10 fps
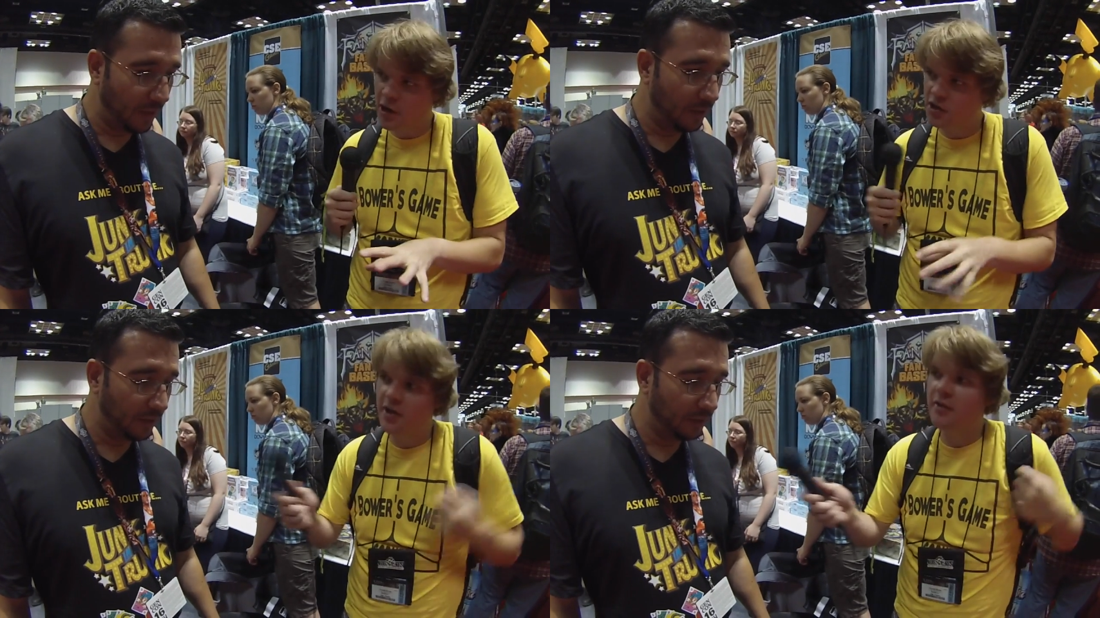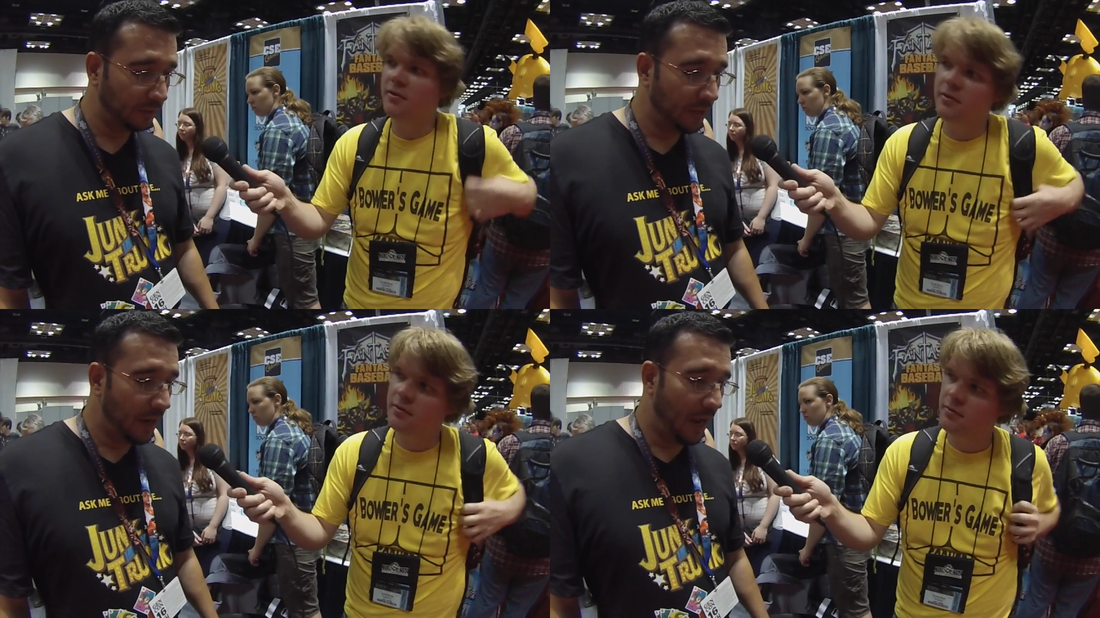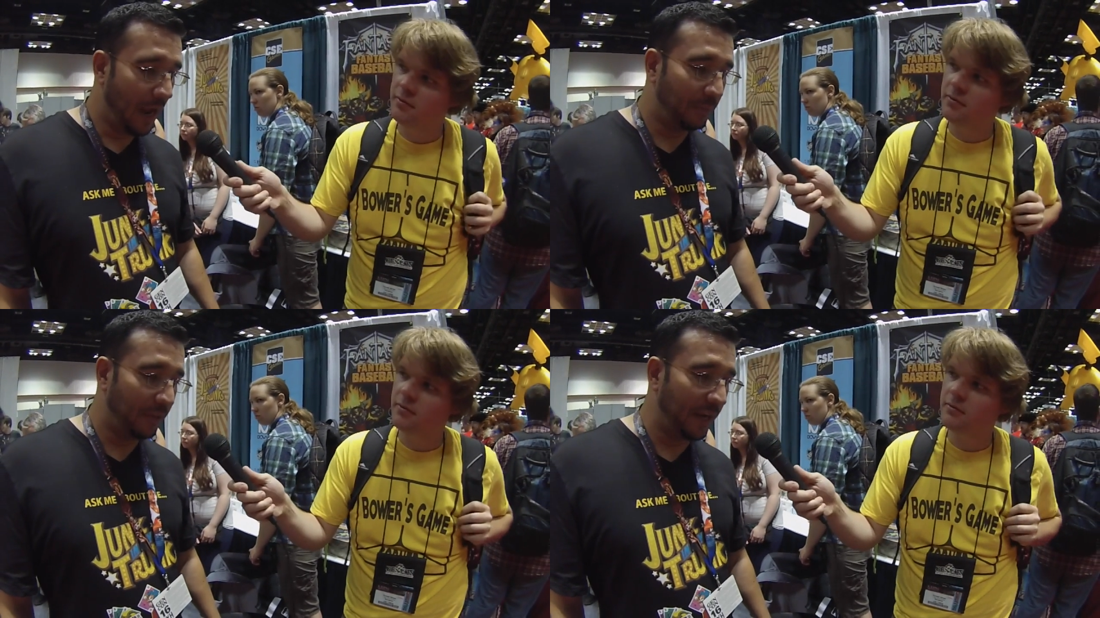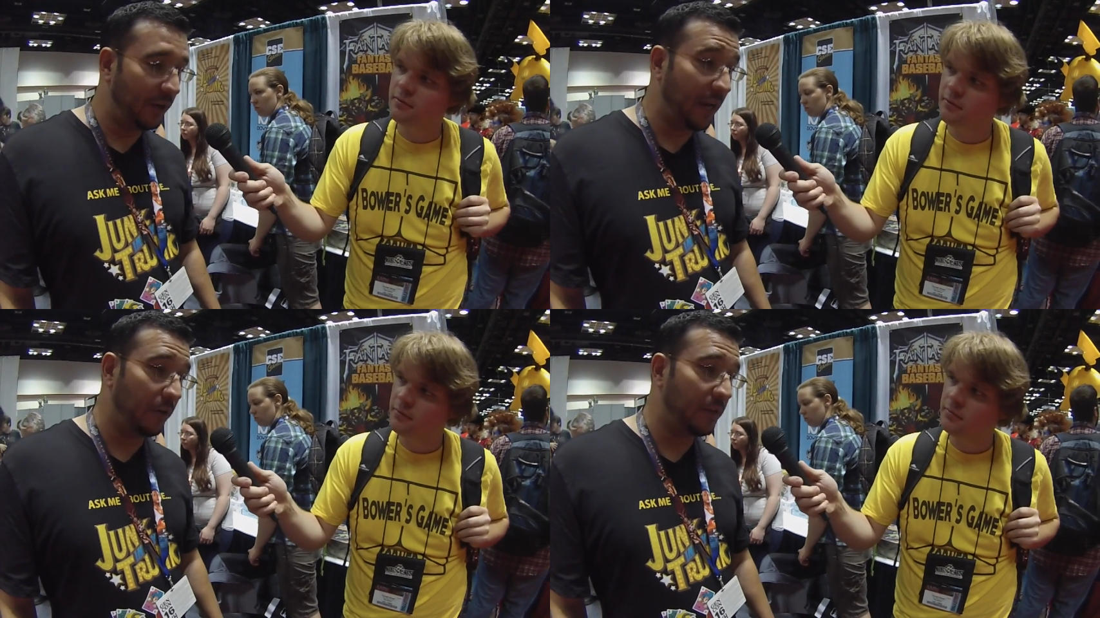Speaker 1: stuff? Uh, player
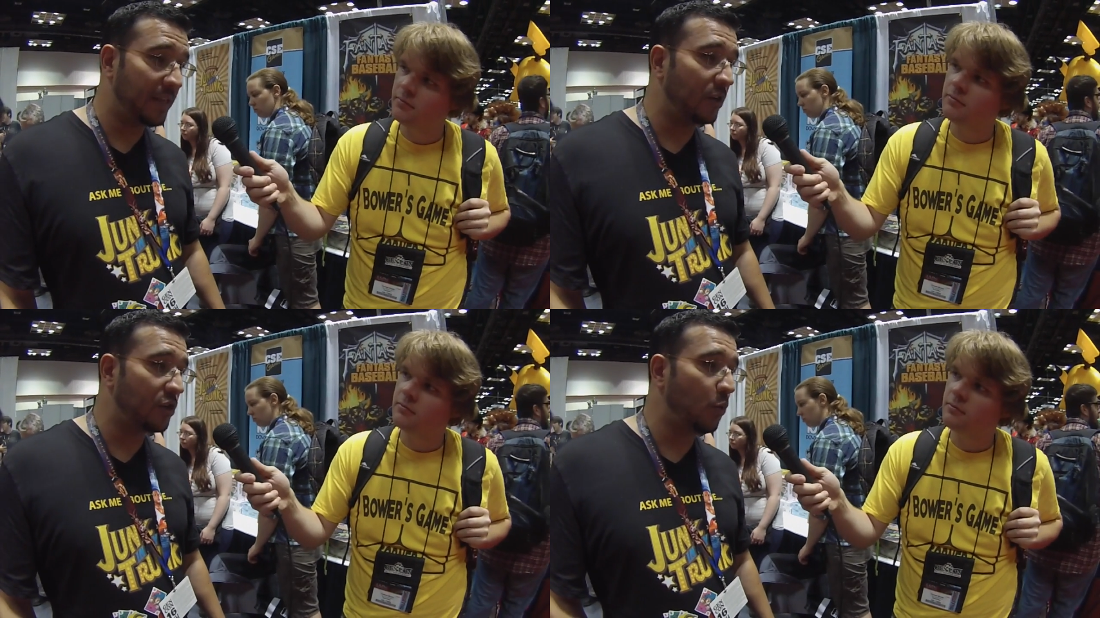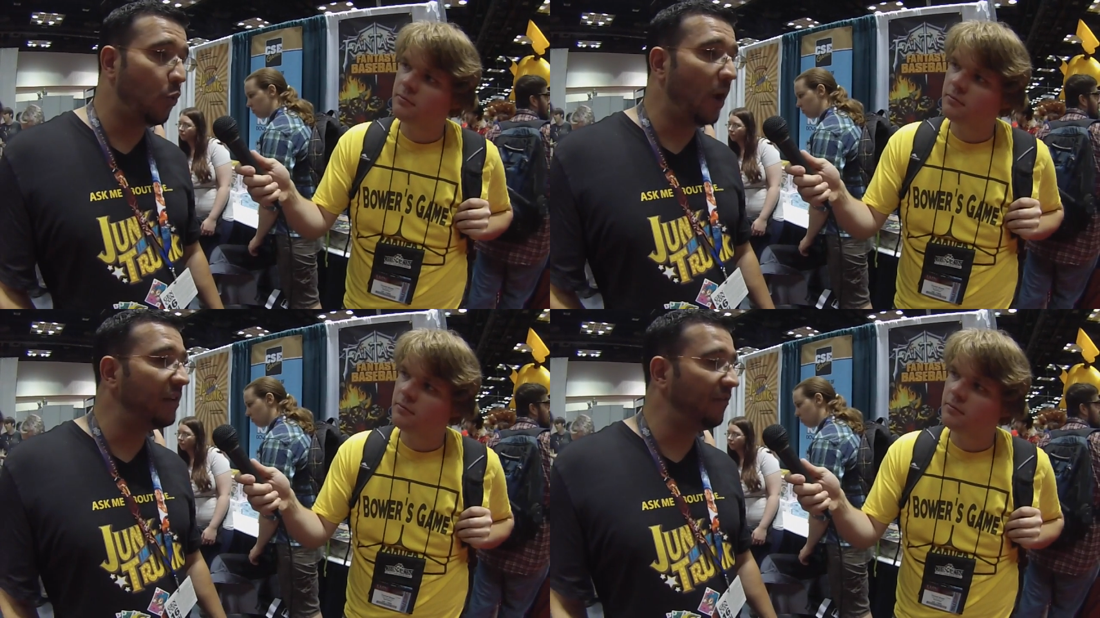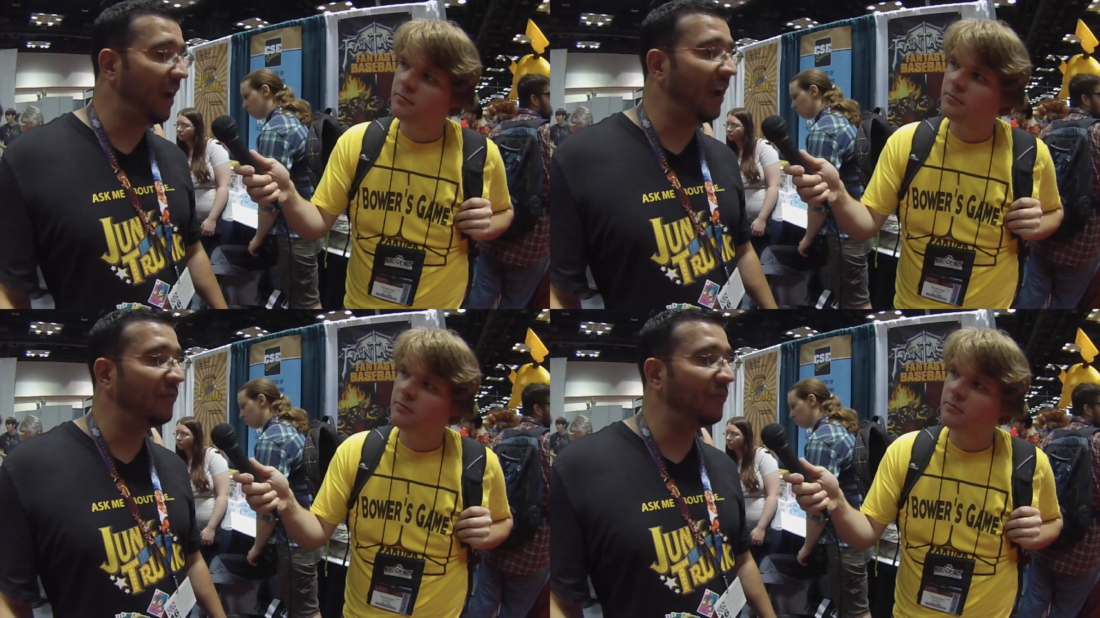count is actually one to five